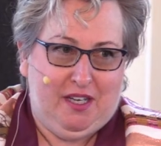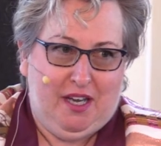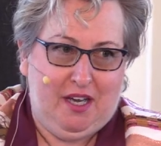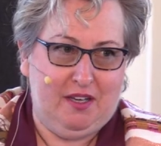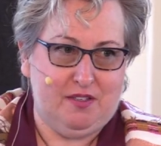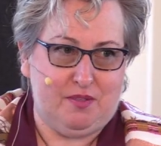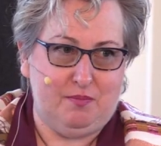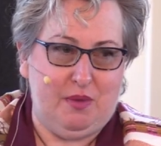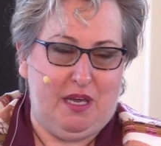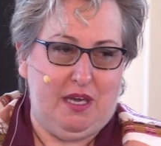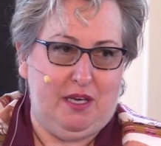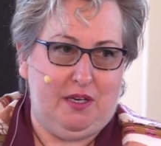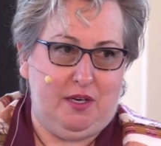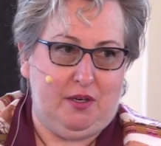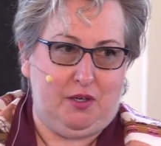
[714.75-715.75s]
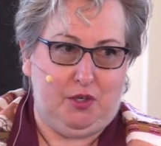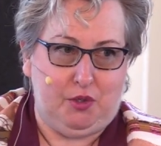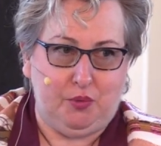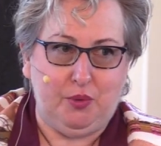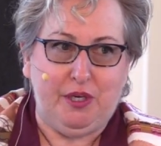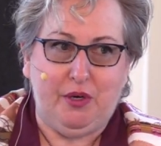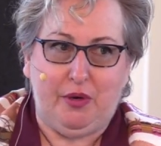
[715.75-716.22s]
has made a
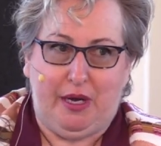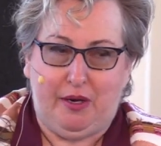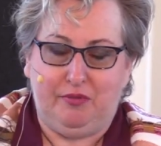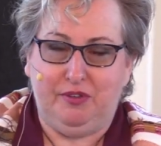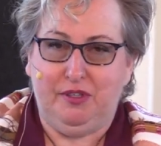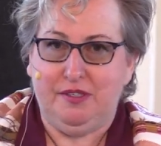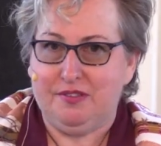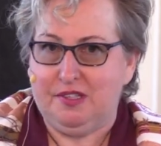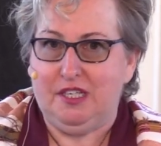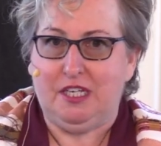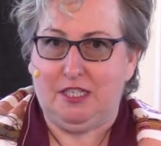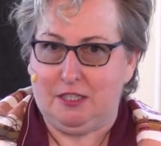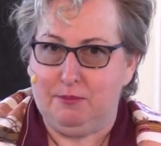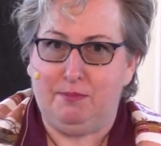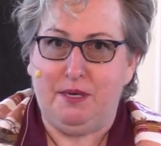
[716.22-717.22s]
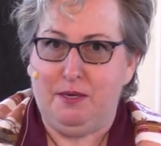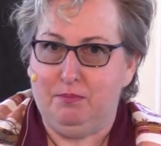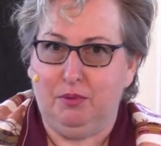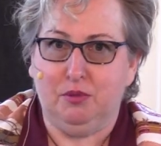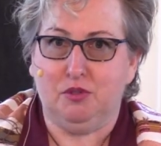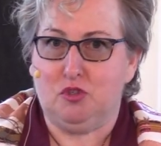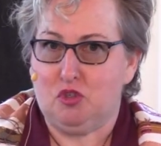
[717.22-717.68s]
career out of listening to
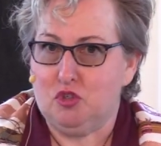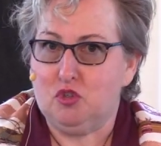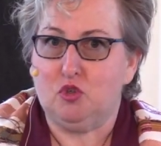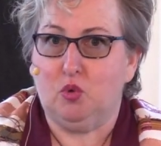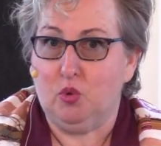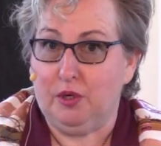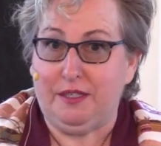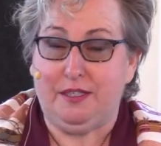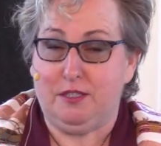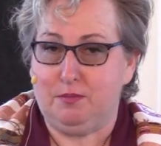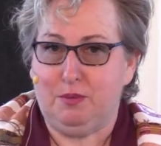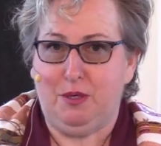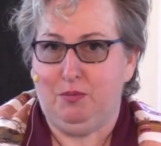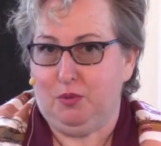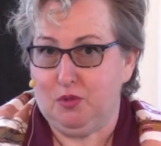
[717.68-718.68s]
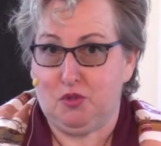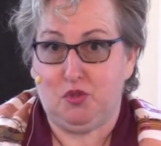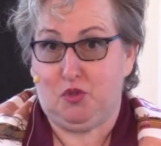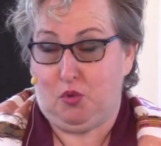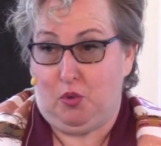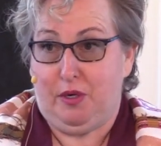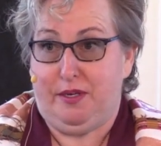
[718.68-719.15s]
people's
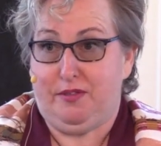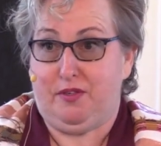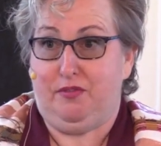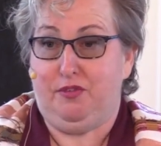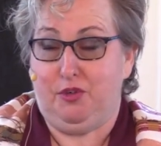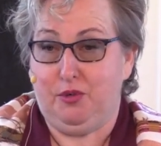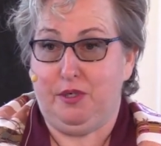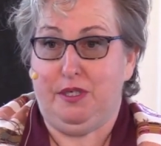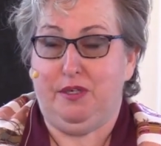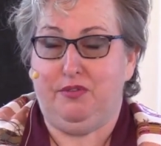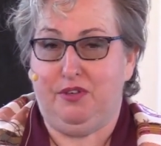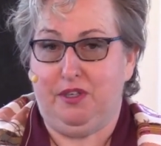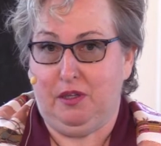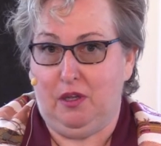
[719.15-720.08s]
stories of grief